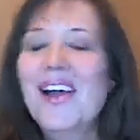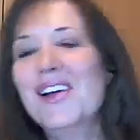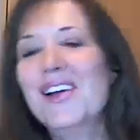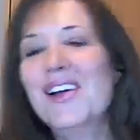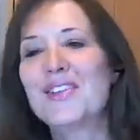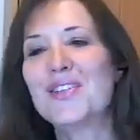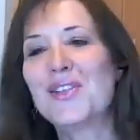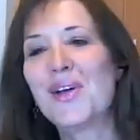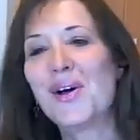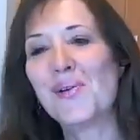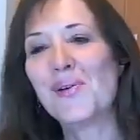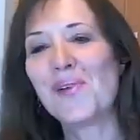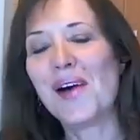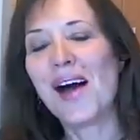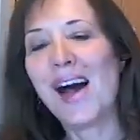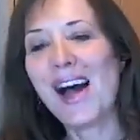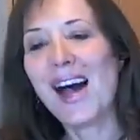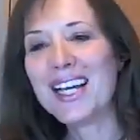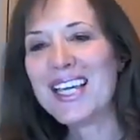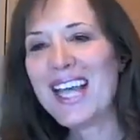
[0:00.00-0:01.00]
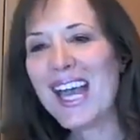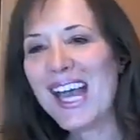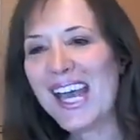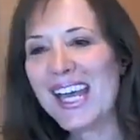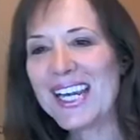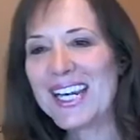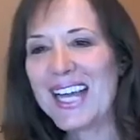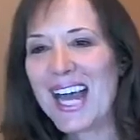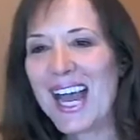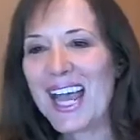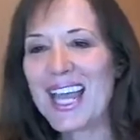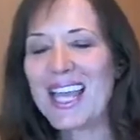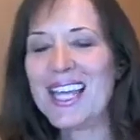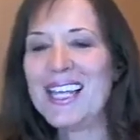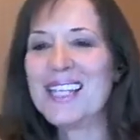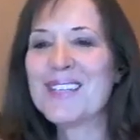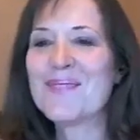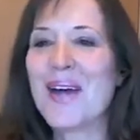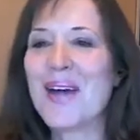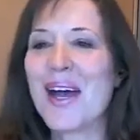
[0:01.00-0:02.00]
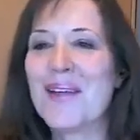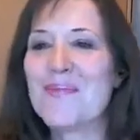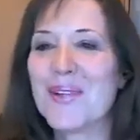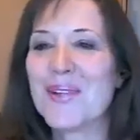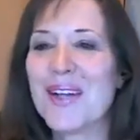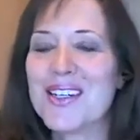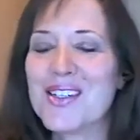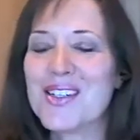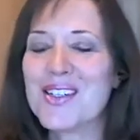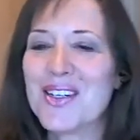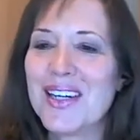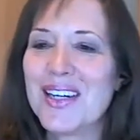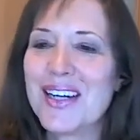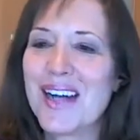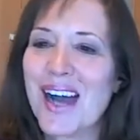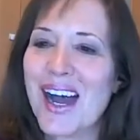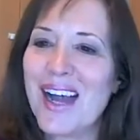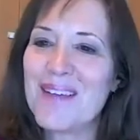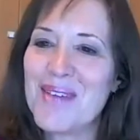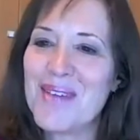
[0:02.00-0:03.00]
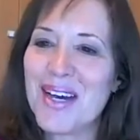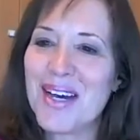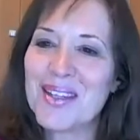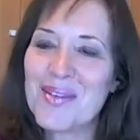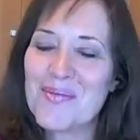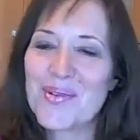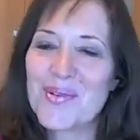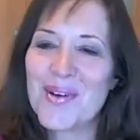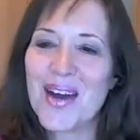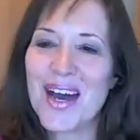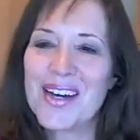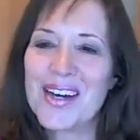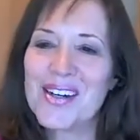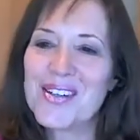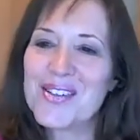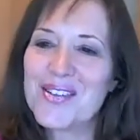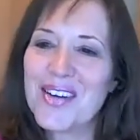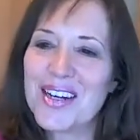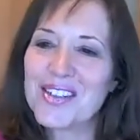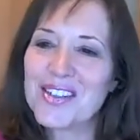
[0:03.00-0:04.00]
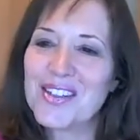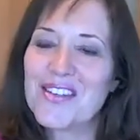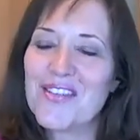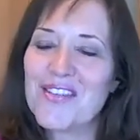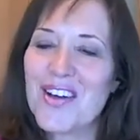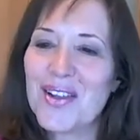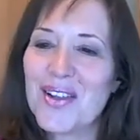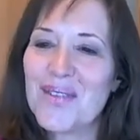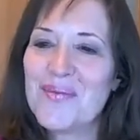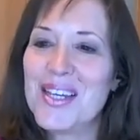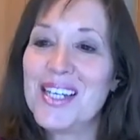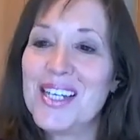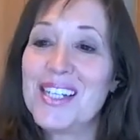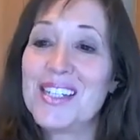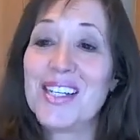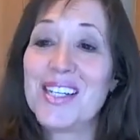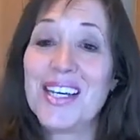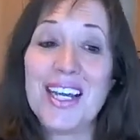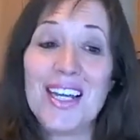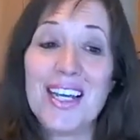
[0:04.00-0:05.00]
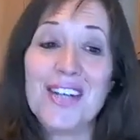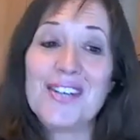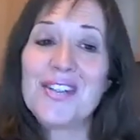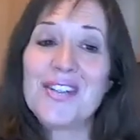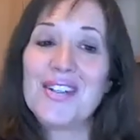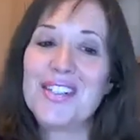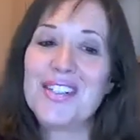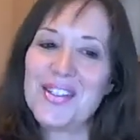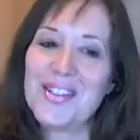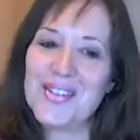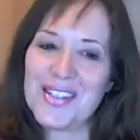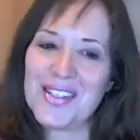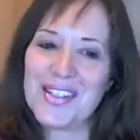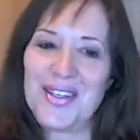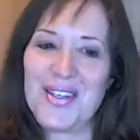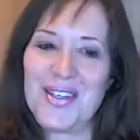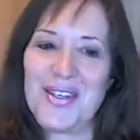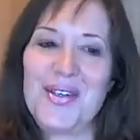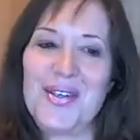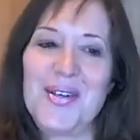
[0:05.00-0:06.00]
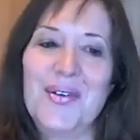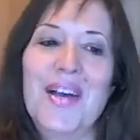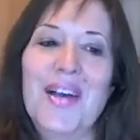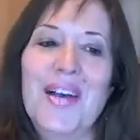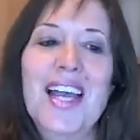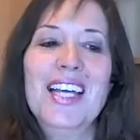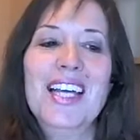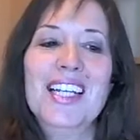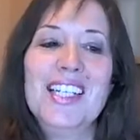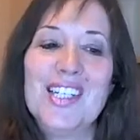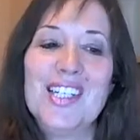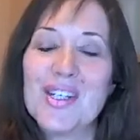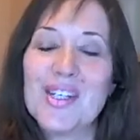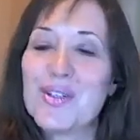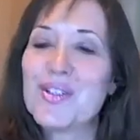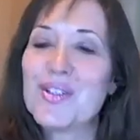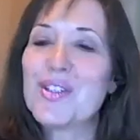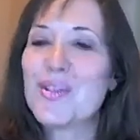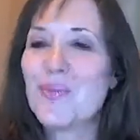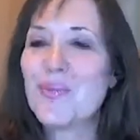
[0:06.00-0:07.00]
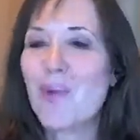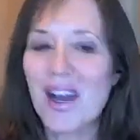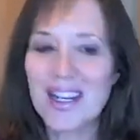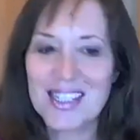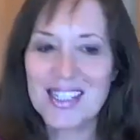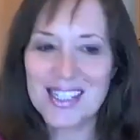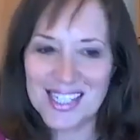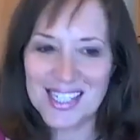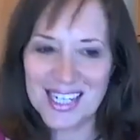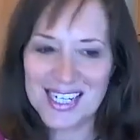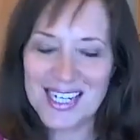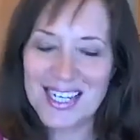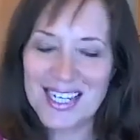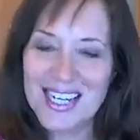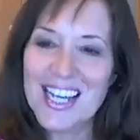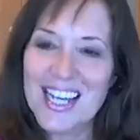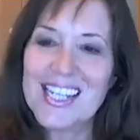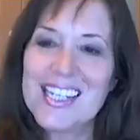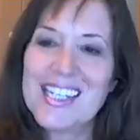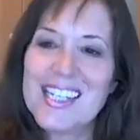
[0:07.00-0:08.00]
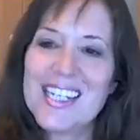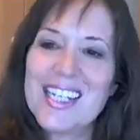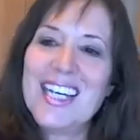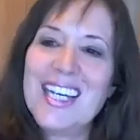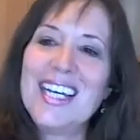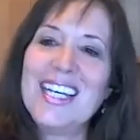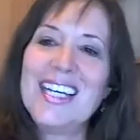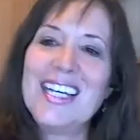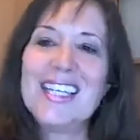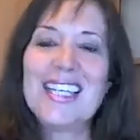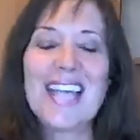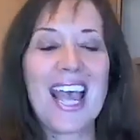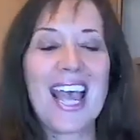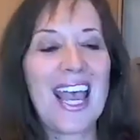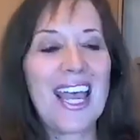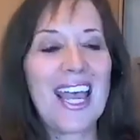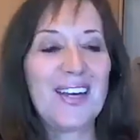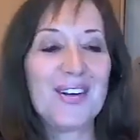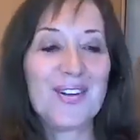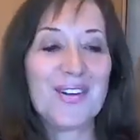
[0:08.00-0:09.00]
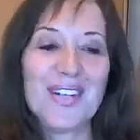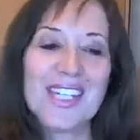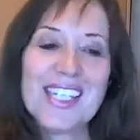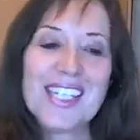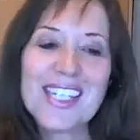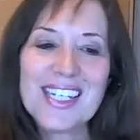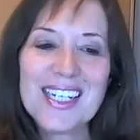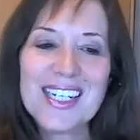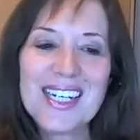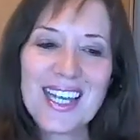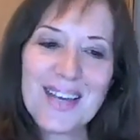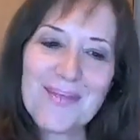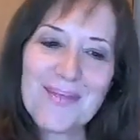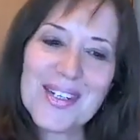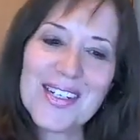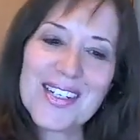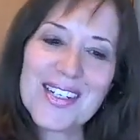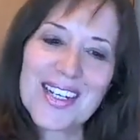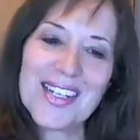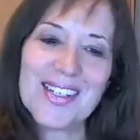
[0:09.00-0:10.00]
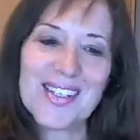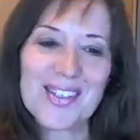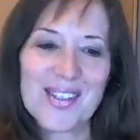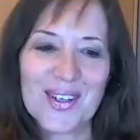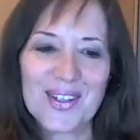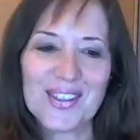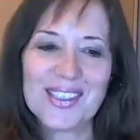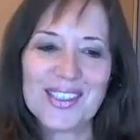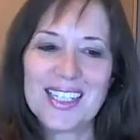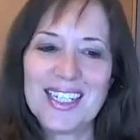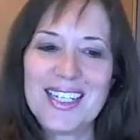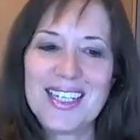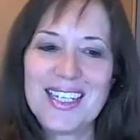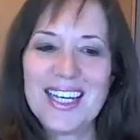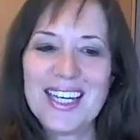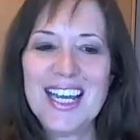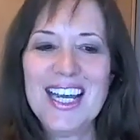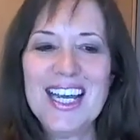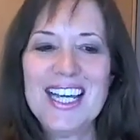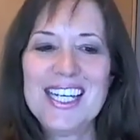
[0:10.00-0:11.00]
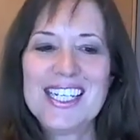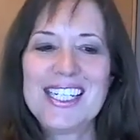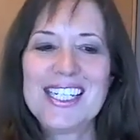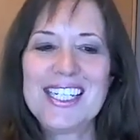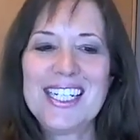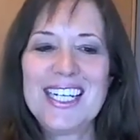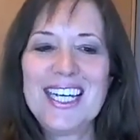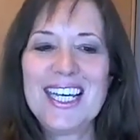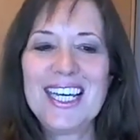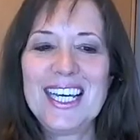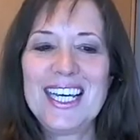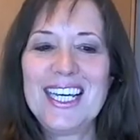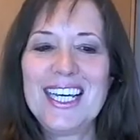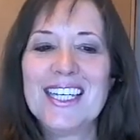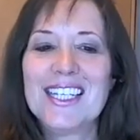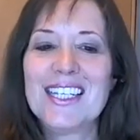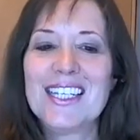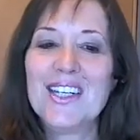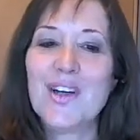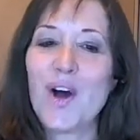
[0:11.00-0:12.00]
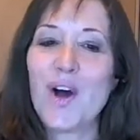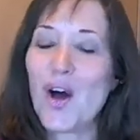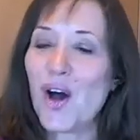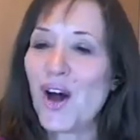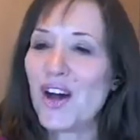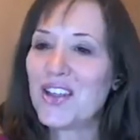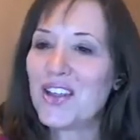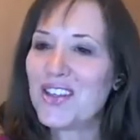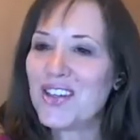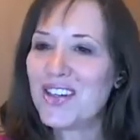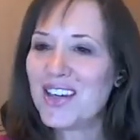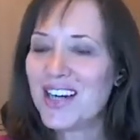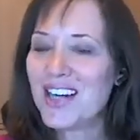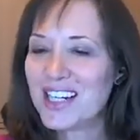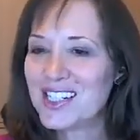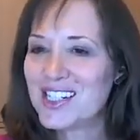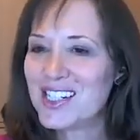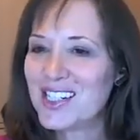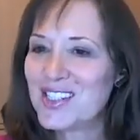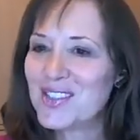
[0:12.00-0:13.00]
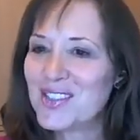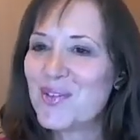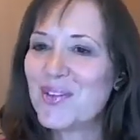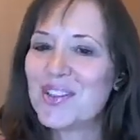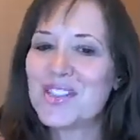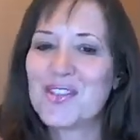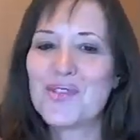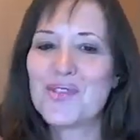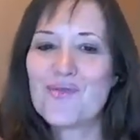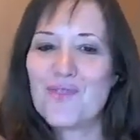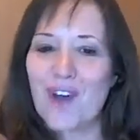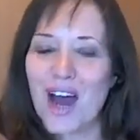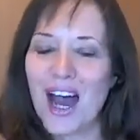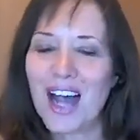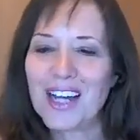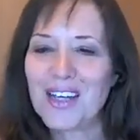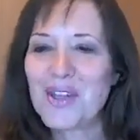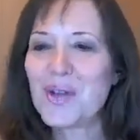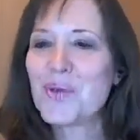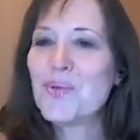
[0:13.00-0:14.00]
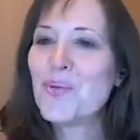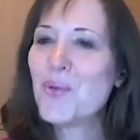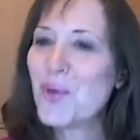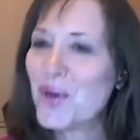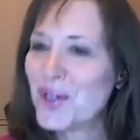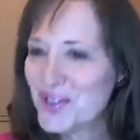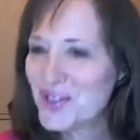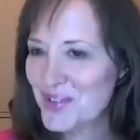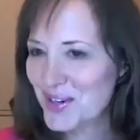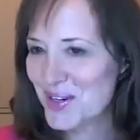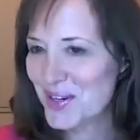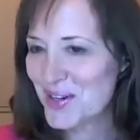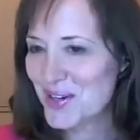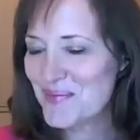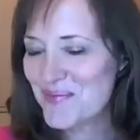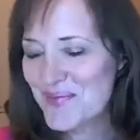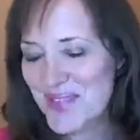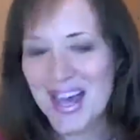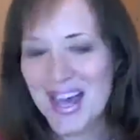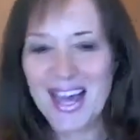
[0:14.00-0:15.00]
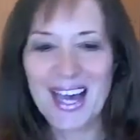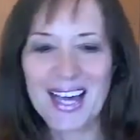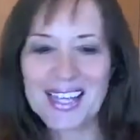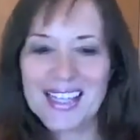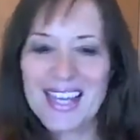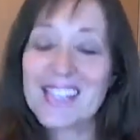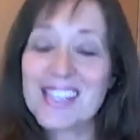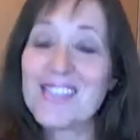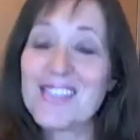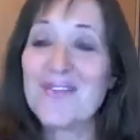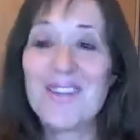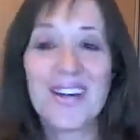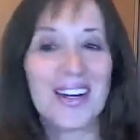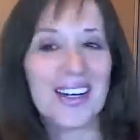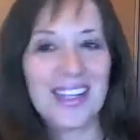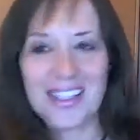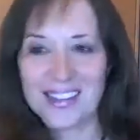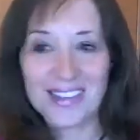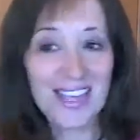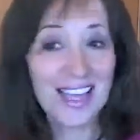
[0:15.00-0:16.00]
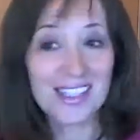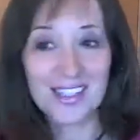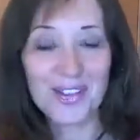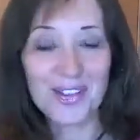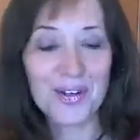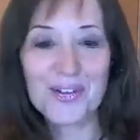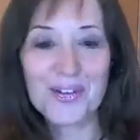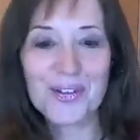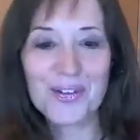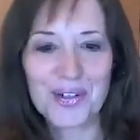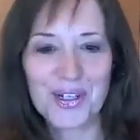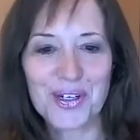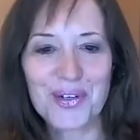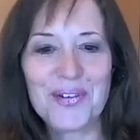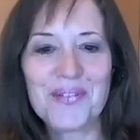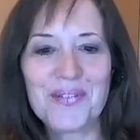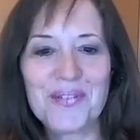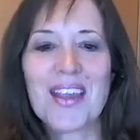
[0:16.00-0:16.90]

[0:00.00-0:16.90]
So, again, it is my pleasure. I'm Helen Barada, Director of Development, to introduce to you Jill Swanson. She is a Christian image consultant. She is an author, and she's going to rock your wardrobe. That's so true.